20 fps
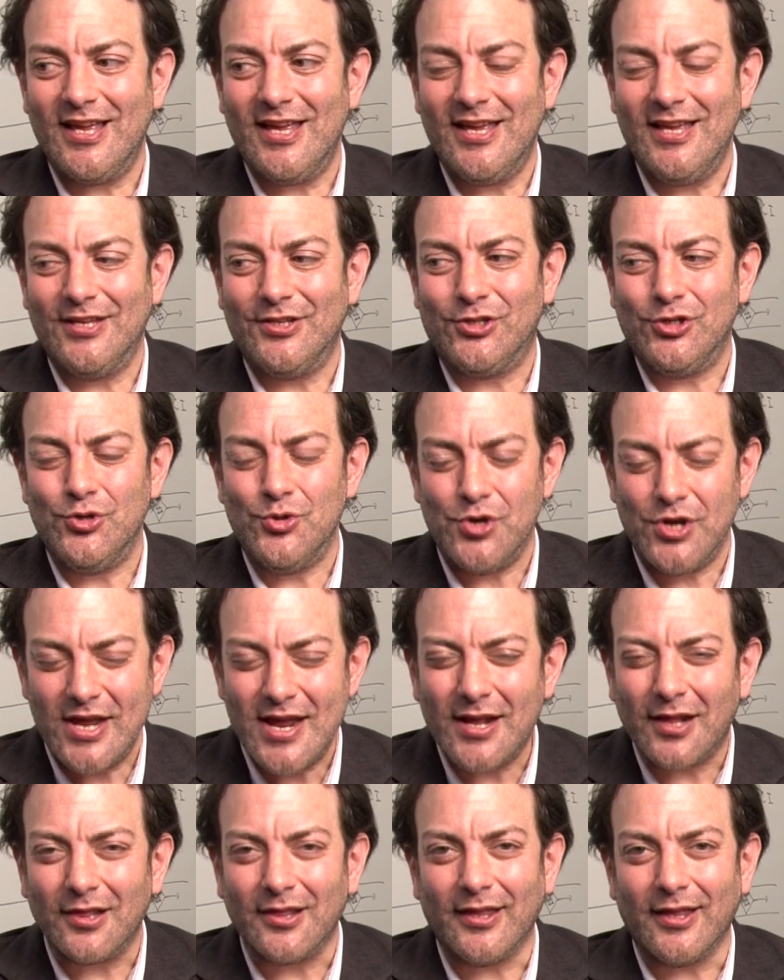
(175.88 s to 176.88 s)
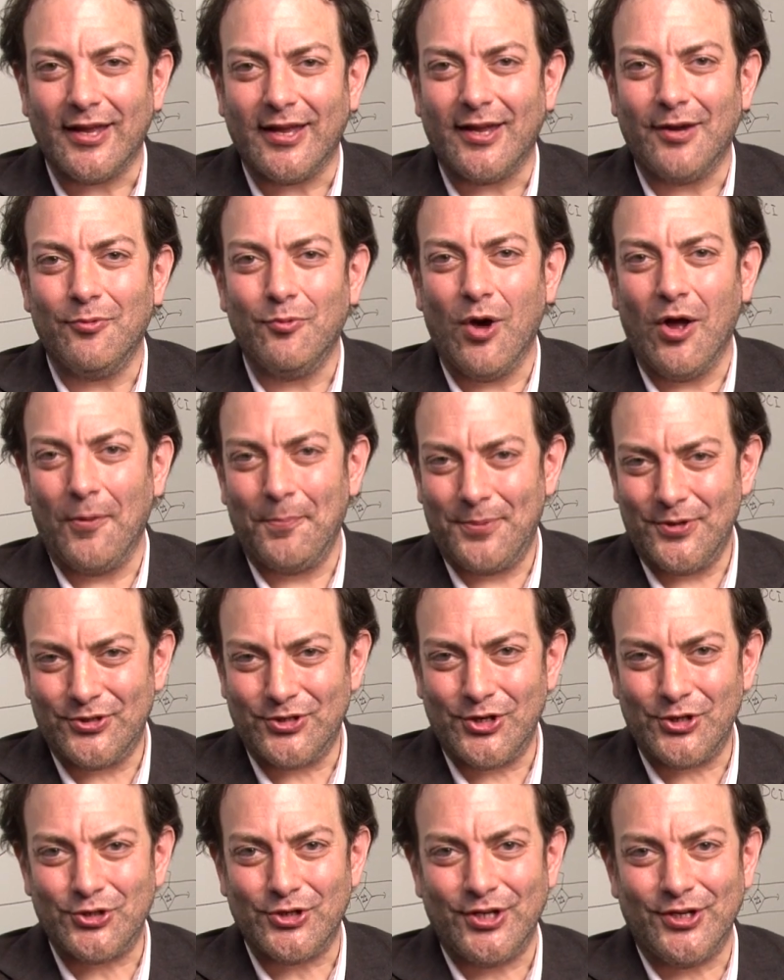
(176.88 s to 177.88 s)
is uniquely well
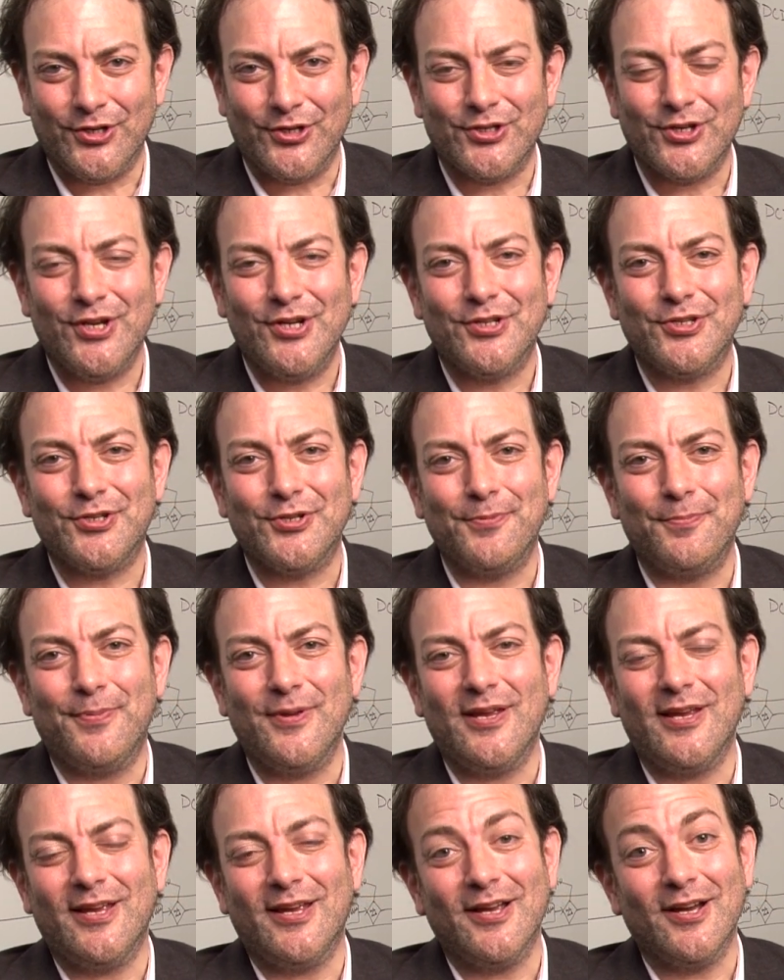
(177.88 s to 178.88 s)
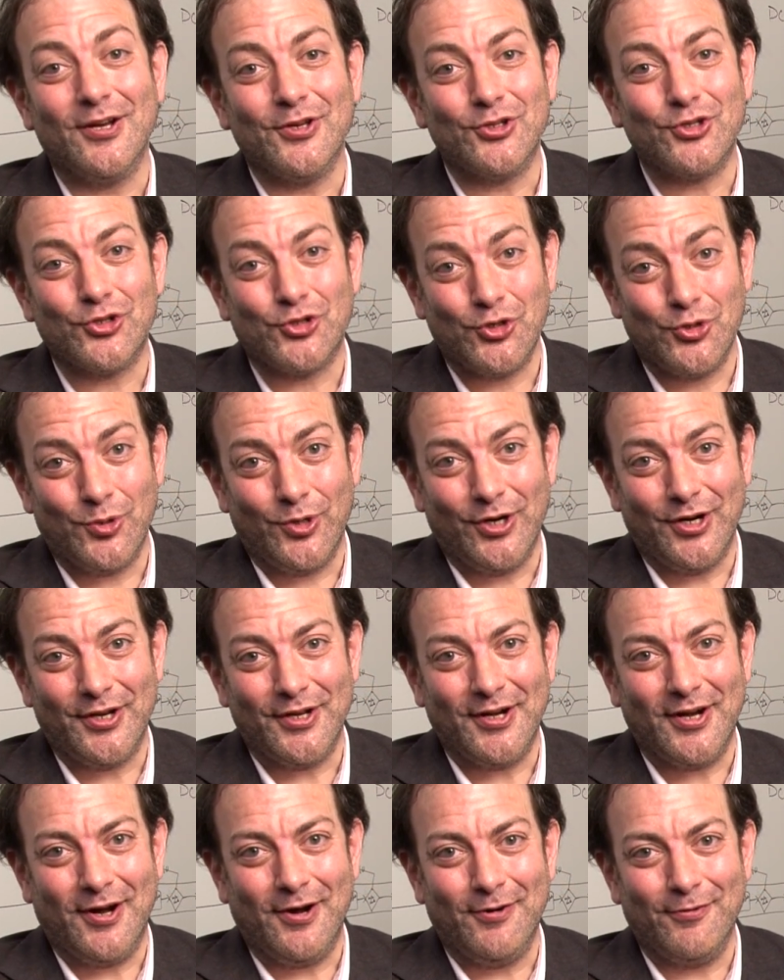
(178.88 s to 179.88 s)
positioned to be a
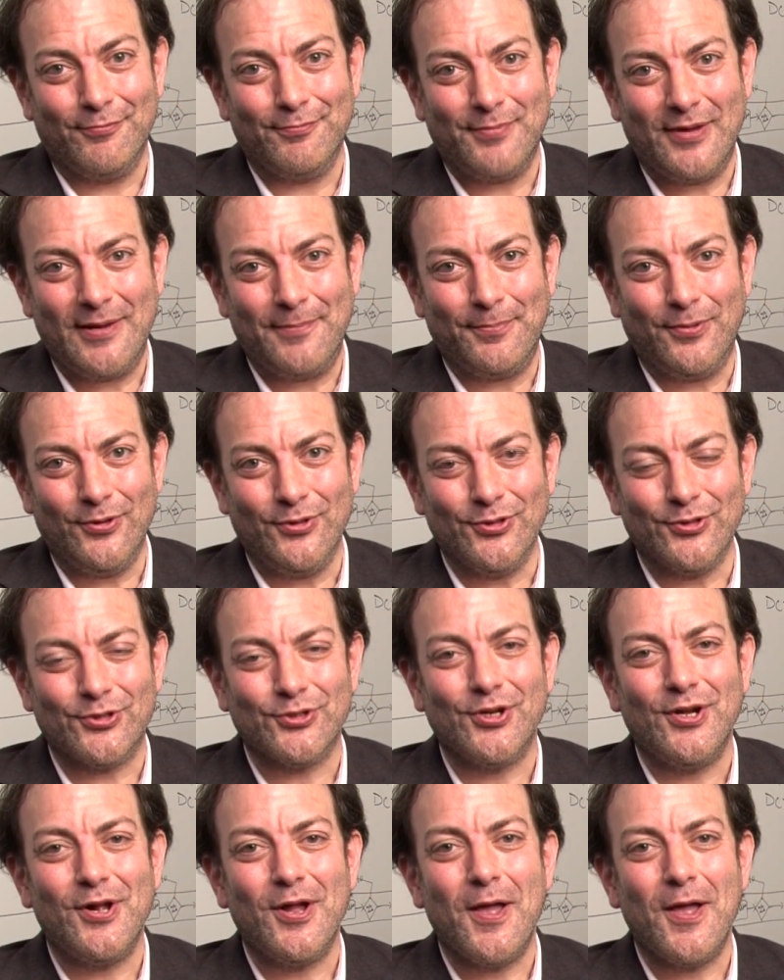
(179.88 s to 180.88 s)
steward of people's